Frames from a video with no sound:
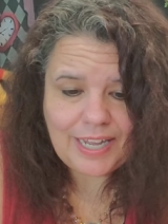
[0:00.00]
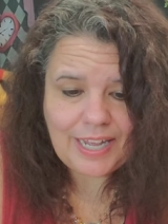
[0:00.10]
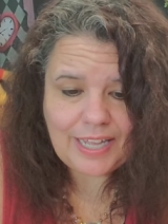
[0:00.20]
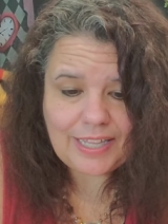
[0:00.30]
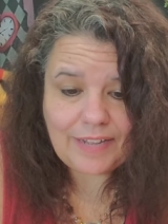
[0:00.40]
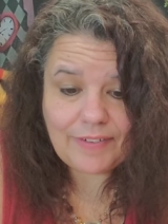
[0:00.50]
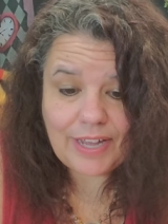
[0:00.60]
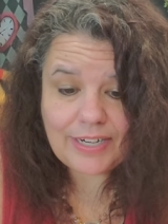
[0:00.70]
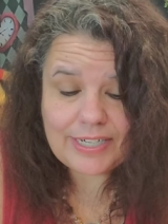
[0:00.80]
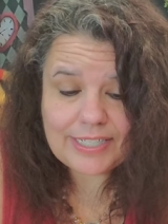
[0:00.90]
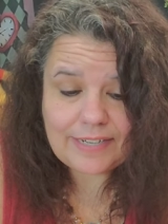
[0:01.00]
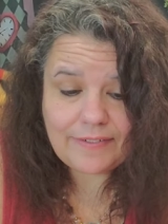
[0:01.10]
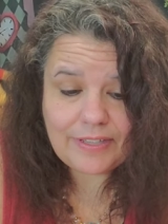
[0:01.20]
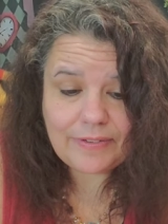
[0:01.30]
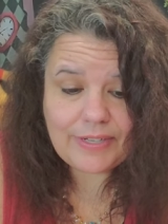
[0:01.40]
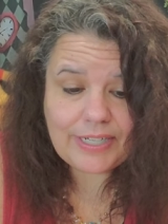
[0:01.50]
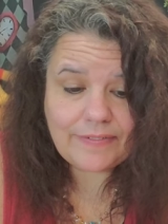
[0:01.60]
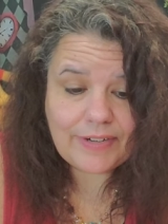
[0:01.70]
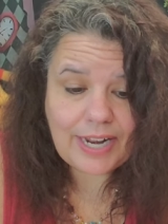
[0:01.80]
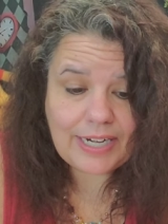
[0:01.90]
They have 173
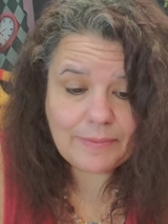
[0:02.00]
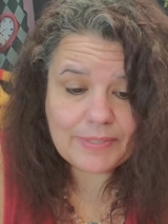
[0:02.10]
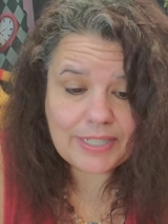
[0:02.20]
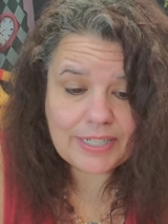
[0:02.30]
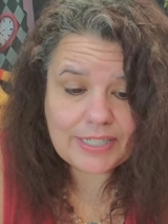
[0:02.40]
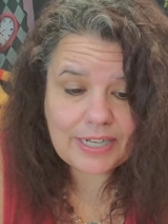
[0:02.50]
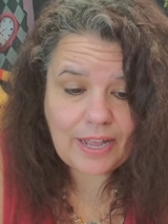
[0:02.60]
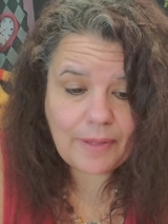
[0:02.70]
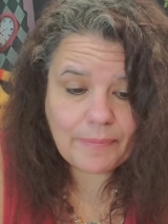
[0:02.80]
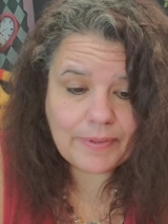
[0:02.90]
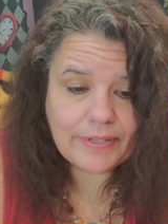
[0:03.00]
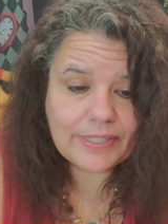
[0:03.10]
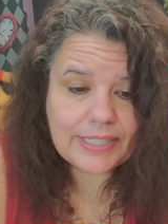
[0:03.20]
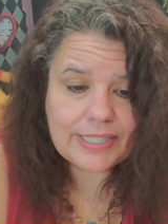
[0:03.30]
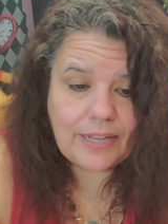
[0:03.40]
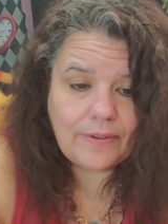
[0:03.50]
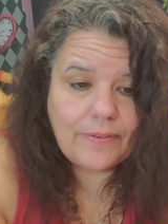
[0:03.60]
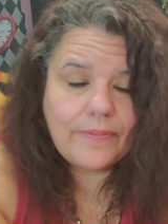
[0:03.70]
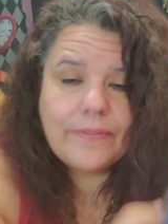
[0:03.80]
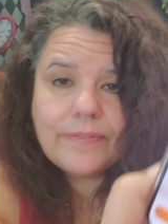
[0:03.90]
different items in their shop.
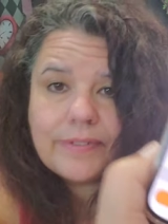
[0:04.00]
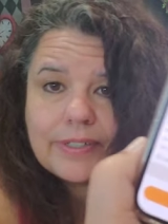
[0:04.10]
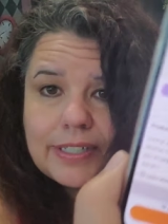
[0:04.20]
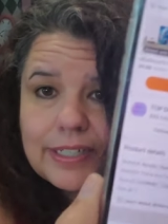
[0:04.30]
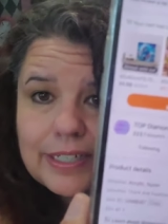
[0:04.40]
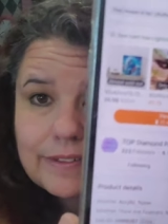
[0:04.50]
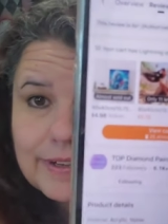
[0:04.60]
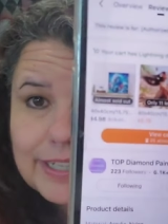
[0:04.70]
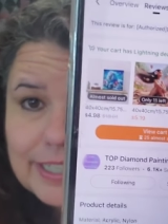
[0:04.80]
So, right